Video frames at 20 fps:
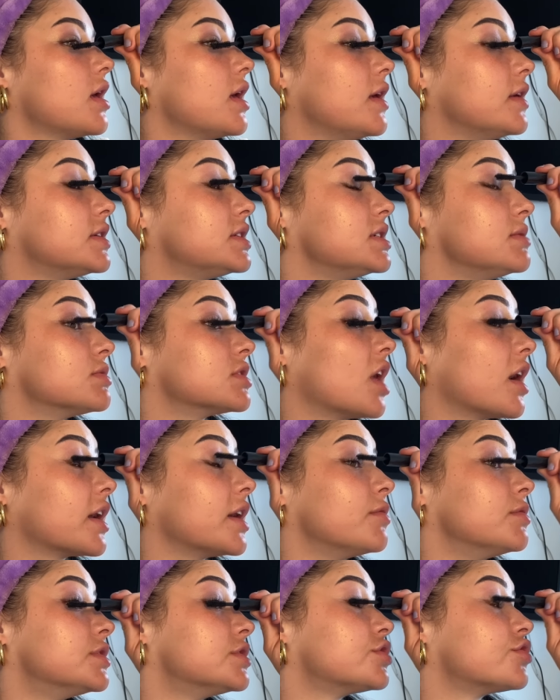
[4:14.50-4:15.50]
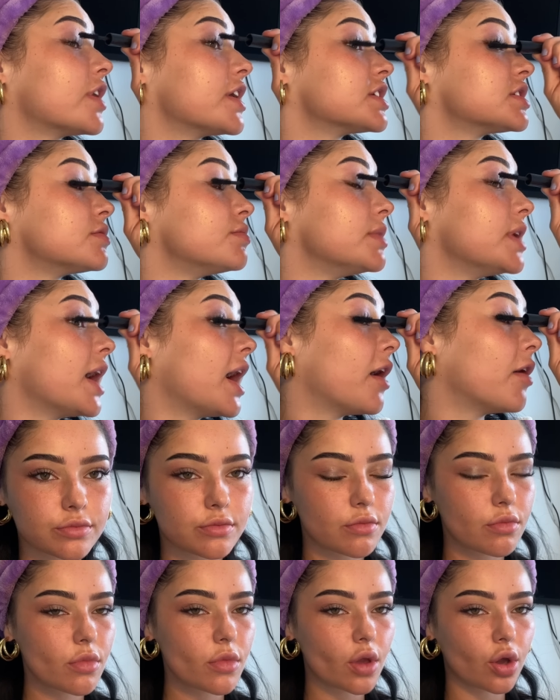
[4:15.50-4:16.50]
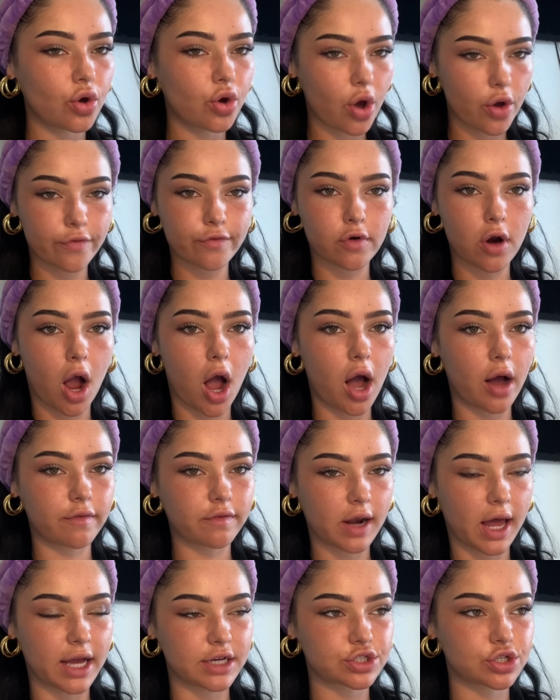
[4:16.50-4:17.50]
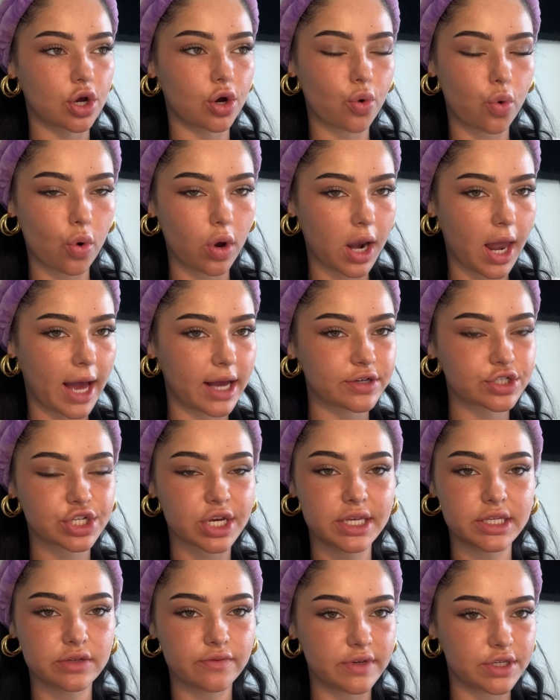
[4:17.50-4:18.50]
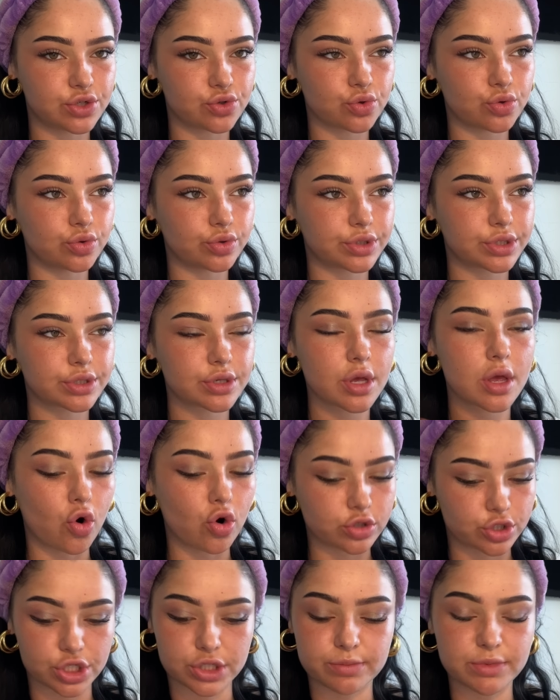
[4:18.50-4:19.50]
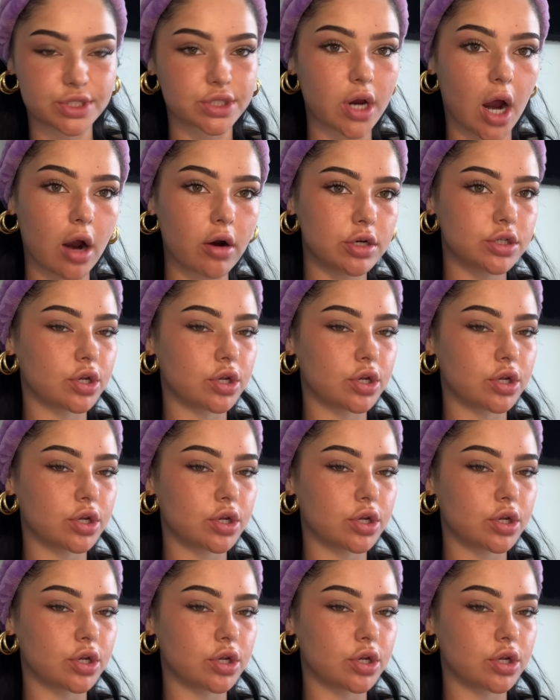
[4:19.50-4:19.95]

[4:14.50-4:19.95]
seems like it would stress me out. Go for a half lash, a quarter lash, individuals, or just mascara.